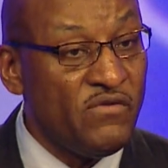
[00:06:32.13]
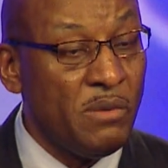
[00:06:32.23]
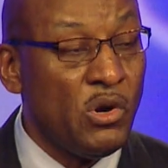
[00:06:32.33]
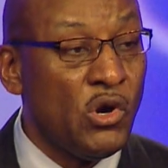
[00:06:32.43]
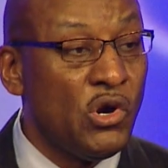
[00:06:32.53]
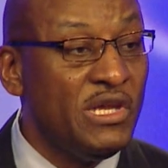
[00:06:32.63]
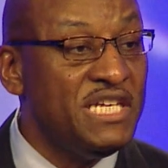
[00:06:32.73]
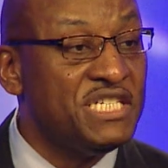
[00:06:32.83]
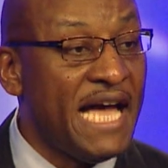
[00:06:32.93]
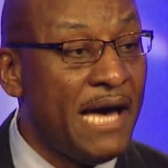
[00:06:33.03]
from early
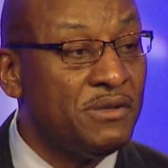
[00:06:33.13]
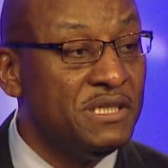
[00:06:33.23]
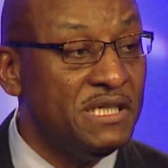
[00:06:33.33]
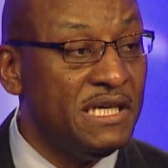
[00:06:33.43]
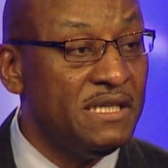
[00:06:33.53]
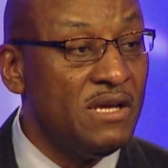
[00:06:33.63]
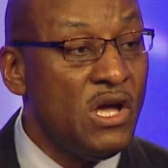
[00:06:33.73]
childhood